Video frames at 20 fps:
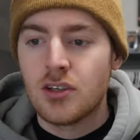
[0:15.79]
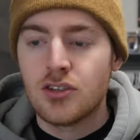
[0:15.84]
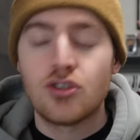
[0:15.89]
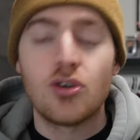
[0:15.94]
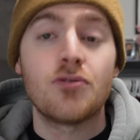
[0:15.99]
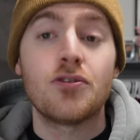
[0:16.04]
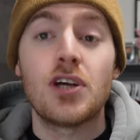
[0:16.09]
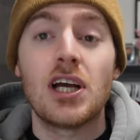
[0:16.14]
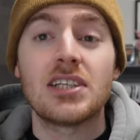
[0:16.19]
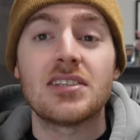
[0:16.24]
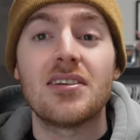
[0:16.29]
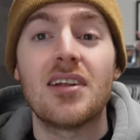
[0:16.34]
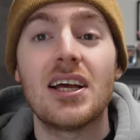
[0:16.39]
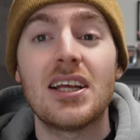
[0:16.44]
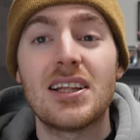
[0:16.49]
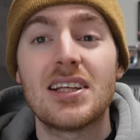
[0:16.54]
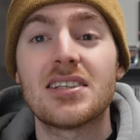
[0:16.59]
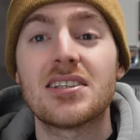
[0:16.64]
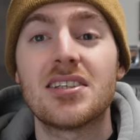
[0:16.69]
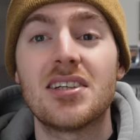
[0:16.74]
So if you guys
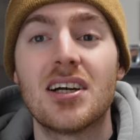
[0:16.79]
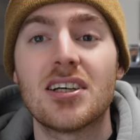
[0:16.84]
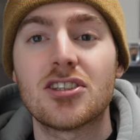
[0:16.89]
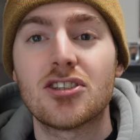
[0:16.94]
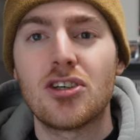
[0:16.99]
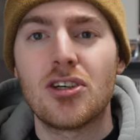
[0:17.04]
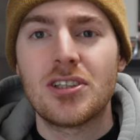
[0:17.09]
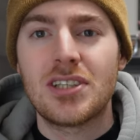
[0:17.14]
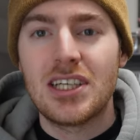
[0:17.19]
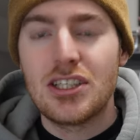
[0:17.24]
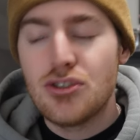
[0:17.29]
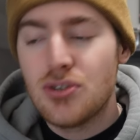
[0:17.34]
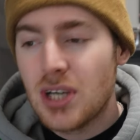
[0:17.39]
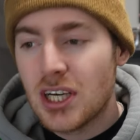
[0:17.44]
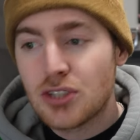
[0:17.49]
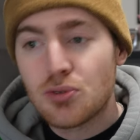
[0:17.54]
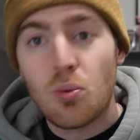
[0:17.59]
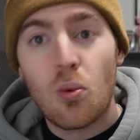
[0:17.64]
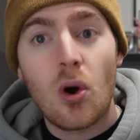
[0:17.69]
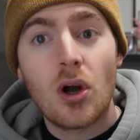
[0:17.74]
like this Canucks content, you
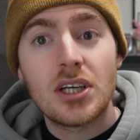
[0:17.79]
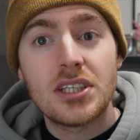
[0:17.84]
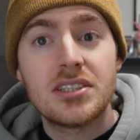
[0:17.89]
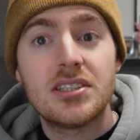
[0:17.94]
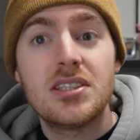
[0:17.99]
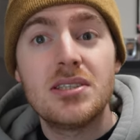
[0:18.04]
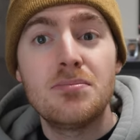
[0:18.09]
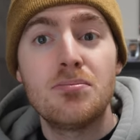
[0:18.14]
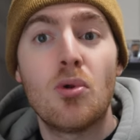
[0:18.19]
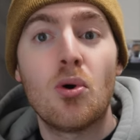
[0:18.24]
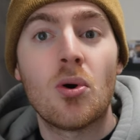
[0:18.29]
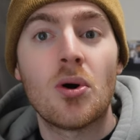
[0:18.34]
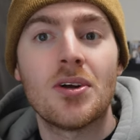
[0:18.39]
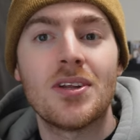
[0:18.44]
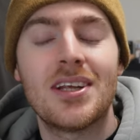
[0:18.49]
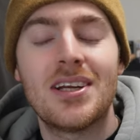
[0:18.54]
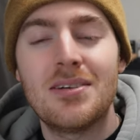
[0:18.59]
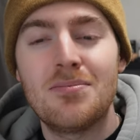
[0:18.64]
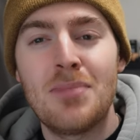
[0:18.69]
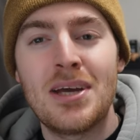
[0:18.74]
guys want to see more,
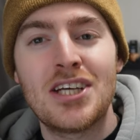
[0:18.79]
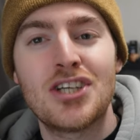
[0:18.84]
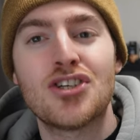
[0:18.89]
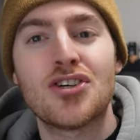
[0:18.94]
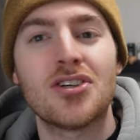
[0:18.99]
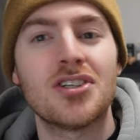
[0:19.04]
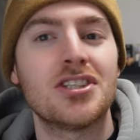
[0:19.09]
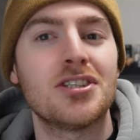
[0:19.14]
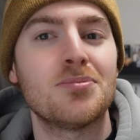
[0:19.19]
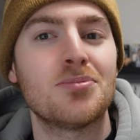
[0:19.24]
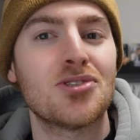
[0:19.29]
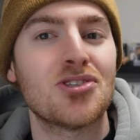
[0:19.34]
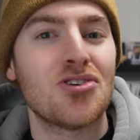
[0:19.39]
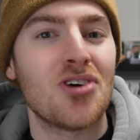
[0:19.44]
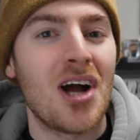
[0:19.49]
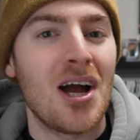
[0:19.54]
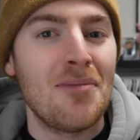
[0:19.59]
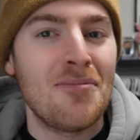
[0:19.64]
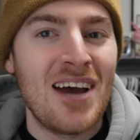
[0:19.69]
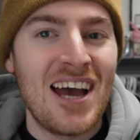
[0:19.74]
then make sure to
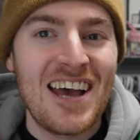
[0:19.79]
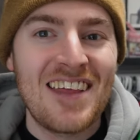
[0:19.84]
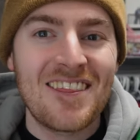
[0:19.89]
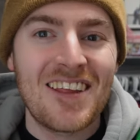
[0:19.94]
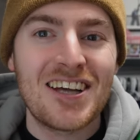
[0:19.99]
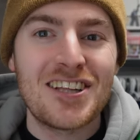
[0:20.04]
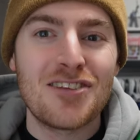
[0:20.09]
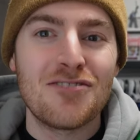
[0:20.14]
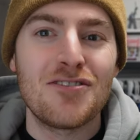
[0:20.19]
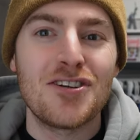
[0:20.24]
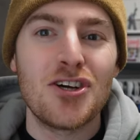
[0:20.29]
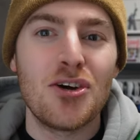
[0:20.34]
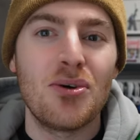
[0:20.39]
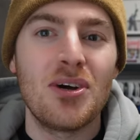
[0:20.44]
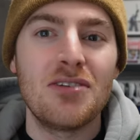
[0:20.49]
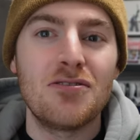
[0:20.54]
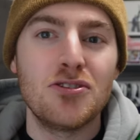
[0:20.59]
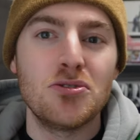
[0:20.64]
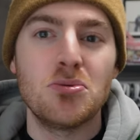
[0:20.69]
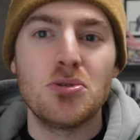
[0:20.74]
subscribe and like the video
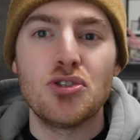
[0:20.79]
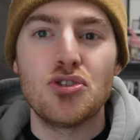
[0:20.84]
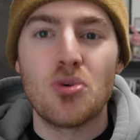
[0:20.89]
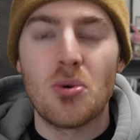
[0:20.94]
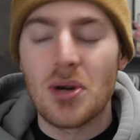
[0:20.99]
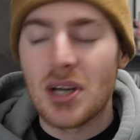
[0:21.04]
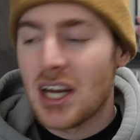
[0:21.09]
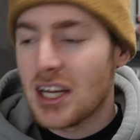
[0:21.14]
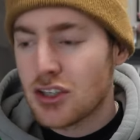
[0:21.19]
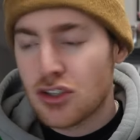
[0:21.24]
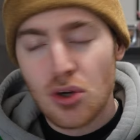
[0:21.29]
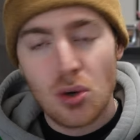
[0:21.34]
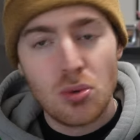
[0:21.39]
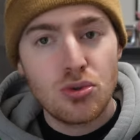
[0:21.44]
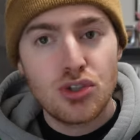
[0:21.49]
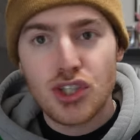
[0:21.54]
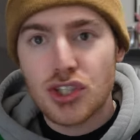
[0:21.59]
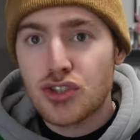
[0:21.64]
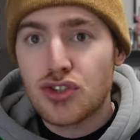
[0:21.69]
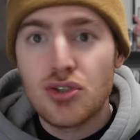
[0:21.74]
if you enjoyed. I
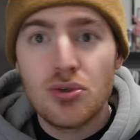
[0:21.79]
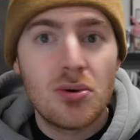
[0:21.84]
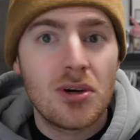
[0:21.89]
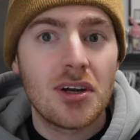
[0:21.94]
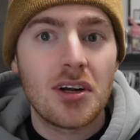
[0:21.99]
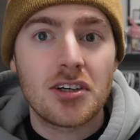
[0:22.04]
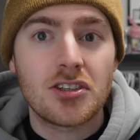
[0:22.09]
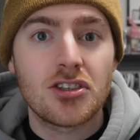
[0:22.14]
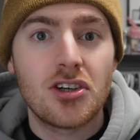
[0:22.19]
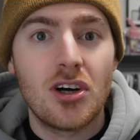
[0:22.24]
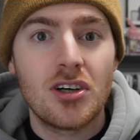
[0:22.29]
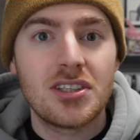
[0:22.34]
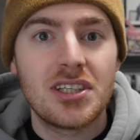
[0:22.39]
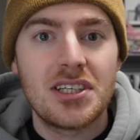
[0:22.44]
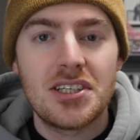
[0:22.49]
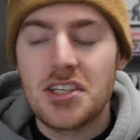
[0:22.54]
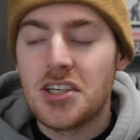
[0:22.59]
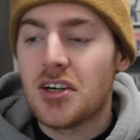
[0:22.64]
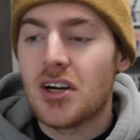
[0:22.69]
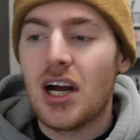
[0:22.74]
don't just do Canucks
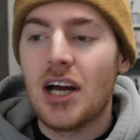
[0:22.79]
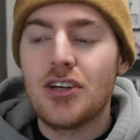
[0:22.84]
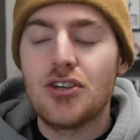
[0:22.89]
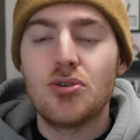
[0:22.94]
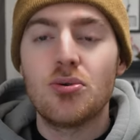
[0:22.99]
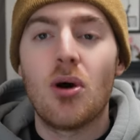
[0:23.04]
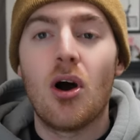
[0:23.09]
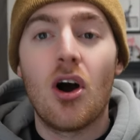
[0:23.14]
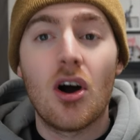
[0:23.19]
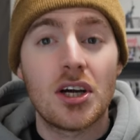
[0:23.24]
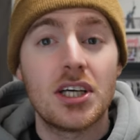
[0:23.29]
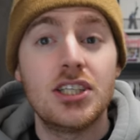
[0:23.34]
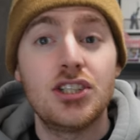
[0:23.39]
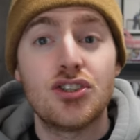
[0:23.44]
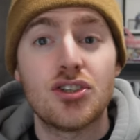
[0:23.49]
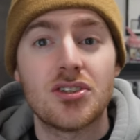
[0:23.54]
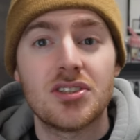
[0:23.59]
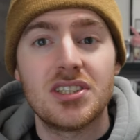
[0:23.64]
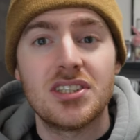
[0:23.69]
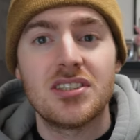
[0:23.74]
content here. I do hockey
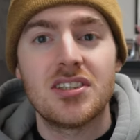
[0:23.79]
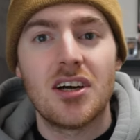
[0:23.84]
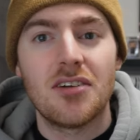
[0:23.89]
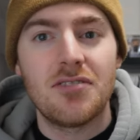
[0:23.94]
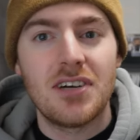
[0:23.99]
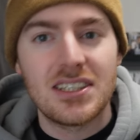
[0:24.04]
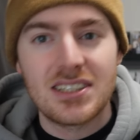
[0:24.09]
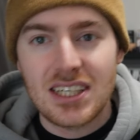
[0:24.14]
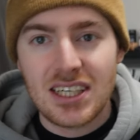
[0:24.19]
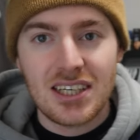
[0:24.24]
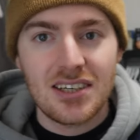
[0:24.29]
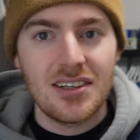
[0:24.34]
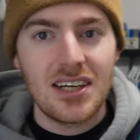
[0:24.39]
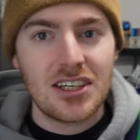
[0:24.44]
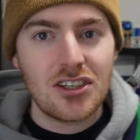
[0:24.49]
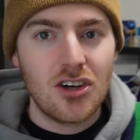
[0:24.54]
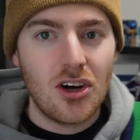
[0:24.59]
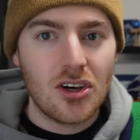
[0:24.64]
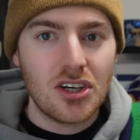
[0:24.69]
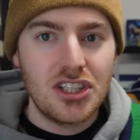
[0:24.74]
jersey stuff as I
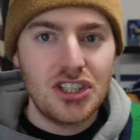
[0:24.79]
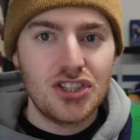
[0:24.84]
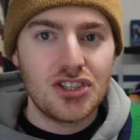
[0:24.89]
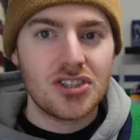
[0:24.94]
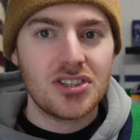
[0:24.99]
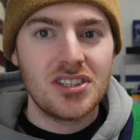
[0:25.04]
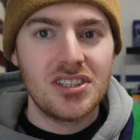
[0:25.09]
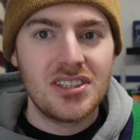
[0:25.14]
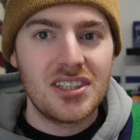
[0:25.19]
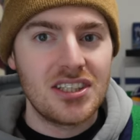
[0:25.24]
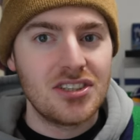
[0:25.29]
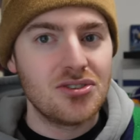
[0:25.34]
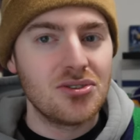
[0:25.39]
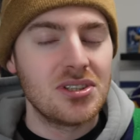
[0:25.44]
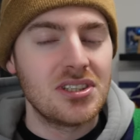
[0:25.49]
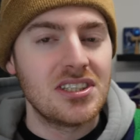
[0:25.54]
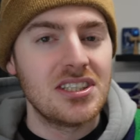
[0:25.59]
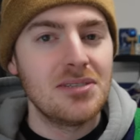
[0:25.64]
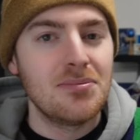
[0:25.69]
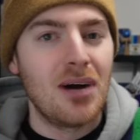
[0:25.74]
collect hockey jerseys, as you
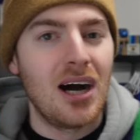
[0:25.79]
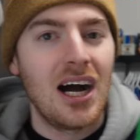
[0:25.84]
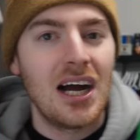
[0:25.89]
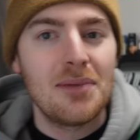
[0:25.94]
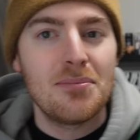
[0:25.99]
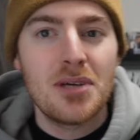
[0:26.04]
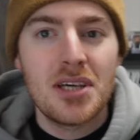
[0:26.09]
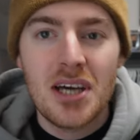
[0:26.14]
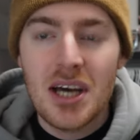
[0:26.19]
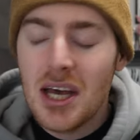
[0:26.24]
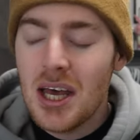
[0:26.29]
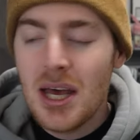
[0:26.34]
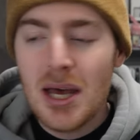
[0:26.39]
can see behind me.